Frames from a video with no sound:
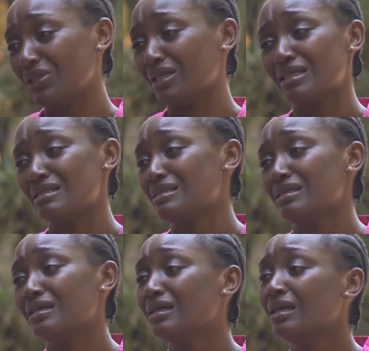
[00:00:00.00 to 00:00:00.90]
Please,
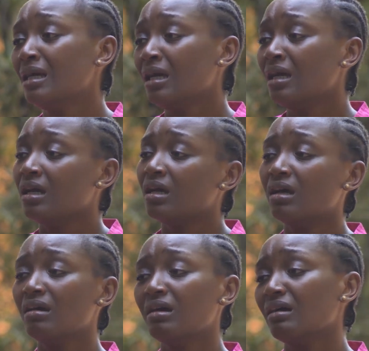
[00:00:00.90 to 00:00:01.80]

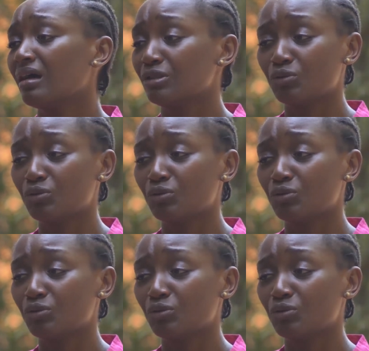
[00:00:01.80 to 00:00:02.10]
I